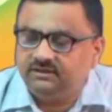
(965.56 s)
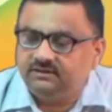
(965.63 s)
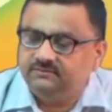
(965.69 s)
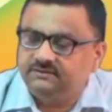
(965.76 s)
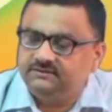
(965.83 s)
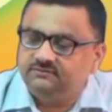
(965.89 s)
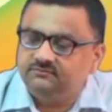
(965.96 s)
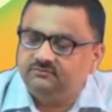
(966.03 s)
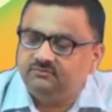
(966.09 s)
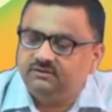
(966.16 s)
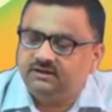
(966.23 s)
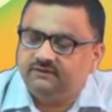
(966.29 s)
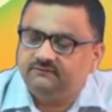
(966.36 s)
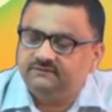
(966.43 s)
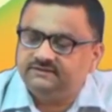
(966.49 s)
that means you do not
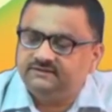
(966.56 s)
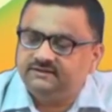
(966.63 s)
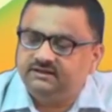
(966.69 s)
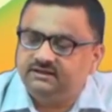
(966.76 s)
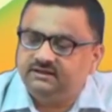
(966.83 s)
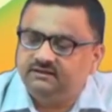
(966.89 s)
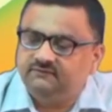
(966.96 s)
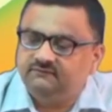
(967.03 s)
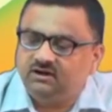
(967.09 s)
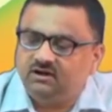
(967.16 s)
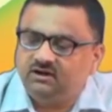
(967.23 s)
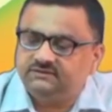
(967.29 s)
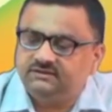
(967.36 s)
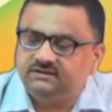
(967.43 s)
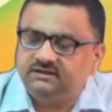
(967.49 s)
have a single
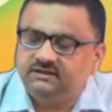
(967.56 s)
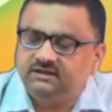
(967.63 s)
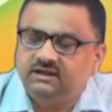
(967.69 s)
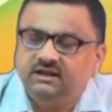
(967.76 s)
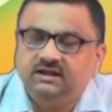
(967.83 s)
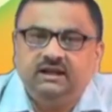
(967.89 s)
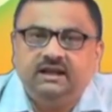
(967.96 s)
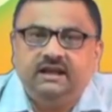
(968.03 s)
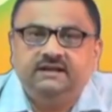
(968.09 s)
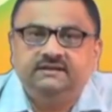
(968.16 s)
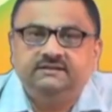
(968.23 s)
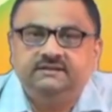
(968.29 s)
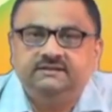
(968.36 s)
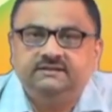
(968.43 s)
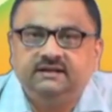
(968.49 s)
velocity
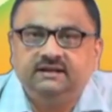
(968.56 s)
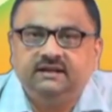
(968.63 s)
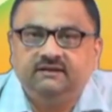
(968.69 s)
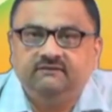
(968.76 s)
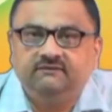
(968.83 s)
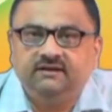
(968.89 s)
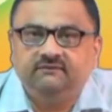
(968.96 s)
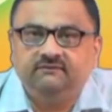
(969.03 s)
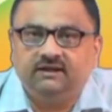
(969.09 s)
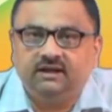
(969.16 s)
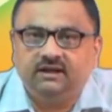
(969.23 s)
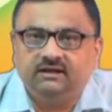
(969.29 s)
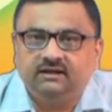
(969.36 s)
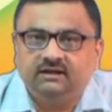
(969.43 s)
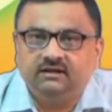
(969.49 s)
existing
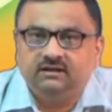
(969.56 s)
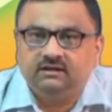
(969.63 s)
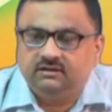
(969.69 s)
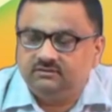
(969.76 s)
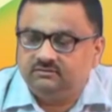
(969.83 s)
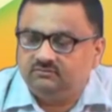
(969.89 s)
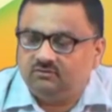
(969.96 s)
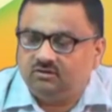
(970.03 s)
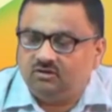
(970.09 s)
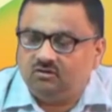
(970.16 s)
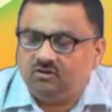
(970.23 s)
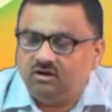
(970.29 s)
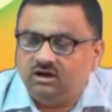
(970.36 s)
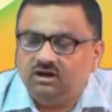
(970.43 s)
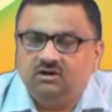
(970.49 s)
everywhere
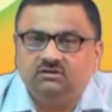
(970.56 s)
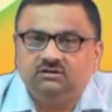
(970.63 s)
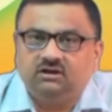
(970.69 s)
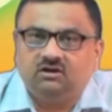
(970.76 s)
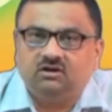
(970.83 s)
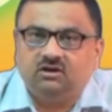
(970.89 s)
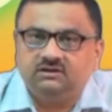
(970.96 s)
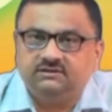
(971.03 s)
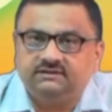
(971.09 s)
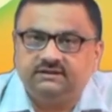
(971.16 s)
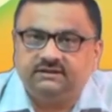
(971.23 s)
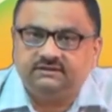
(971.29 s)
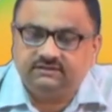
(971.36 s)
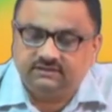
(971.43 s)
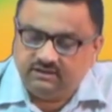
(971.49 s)
all along the cross
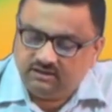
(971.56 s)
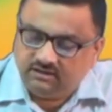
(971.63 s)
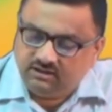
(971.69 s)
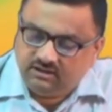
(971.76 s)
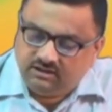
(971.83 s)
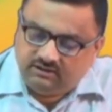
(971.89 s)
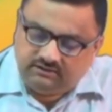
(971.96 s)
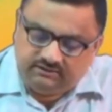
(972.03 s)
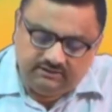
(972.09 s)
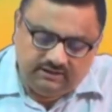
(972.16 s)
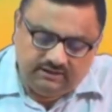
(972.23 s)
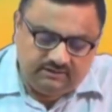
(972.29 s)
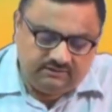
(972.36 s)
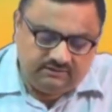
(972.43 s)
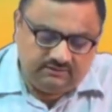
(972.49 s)
section,
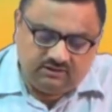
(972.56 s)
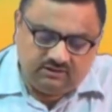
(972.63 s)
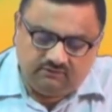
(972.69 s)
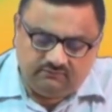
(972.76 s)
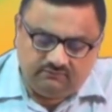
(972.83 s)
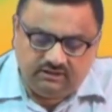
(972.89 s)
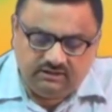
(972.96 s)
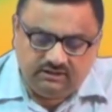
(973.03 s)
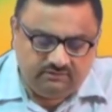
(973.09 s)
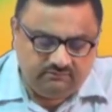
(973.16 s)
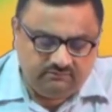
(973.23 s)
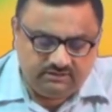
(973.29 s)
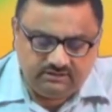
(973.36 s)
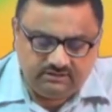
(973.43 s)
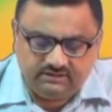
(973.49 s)
then the governing
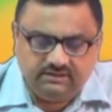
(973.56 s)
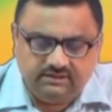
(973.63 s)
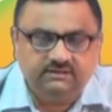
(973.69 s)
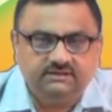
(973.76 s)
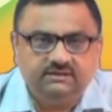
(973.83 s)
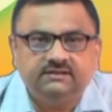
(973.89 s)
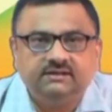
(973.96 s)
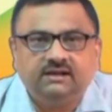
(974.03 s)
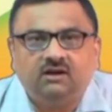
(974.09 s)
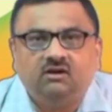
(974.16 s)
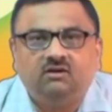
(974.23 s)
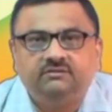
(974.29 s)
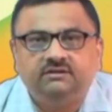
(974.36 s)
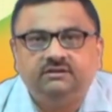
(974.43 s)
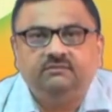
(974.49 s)
equation changes
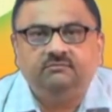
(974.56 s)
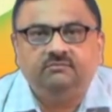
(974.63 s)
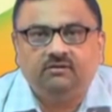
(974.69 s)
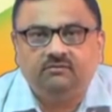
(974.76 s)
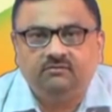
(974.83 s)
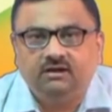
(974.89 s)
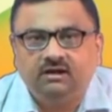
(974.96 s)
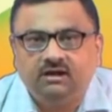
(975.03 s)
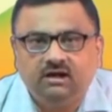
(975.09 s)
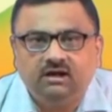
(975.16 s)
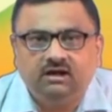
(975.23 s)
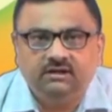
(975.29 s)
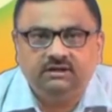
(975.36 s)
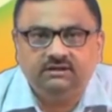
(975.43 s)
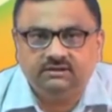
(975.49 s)
along with the boundary
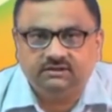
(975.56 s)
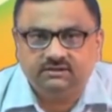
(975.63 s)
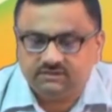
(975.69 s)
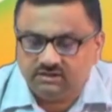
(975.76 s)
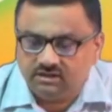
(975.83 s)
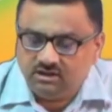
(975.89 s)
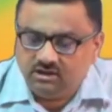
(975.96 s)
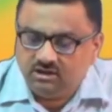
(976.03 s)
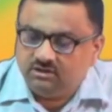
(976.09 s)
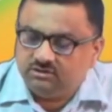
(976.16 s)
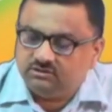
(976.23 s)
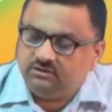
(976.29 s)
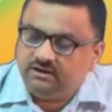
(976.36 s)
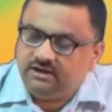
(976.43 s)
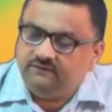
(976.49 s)
conditions.
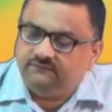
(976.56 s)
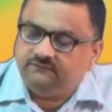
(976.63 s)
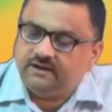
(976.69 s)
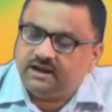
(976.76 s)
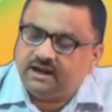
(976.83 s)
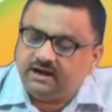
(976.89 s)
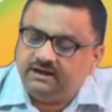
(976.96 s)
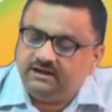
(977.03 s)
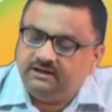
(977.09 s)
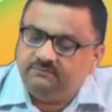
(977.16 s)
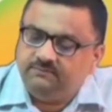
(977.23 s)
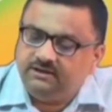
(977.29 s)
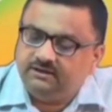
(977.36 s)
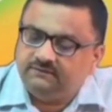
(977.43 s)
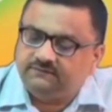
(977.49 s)
So, if had it
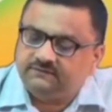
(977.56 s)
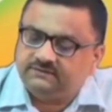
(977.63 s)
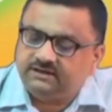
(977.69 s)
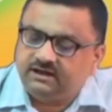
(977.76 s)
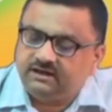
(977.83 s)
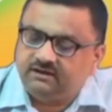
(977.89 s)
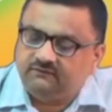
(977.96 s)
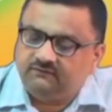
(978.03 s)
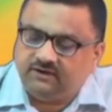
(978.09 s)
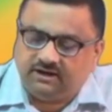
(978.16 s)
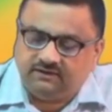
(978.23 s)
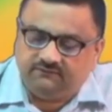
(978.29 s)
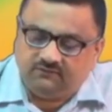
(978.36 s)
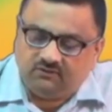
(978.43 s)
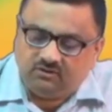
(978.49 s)
been a standard
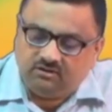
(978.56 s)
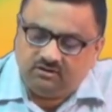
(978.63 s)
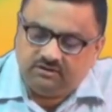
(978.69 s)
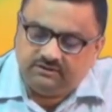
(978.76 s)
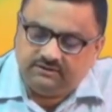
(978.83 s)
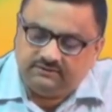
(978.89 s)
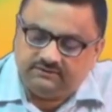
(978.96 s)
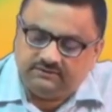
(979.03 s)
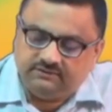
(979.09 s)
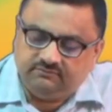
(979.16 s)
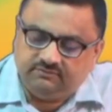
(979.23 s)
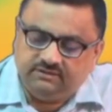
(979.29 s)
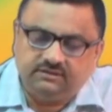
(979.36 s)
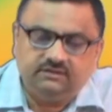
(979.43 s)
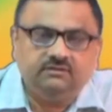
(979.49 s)
flat front, this
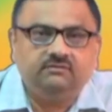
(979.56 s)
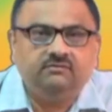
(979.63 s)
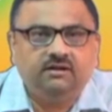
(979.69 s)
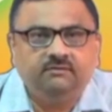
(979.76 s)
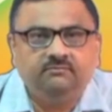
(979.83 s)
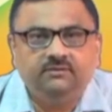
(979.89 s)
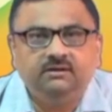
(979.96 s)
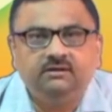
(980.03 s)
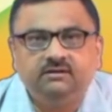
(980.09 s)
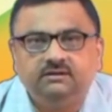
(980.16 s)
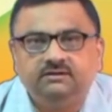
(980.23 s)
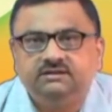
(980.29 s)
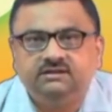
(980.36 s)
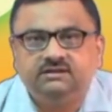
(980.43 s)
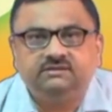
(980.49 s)
equation could have been
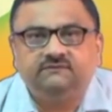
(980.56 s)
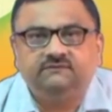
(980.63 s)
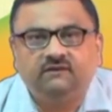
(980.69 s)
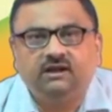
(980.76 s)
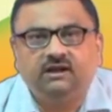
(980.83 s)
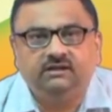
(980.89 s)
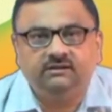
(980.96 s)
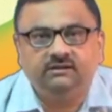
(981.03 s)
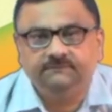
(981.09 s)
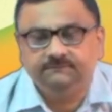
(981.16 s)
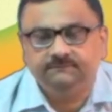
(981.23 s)
just fine.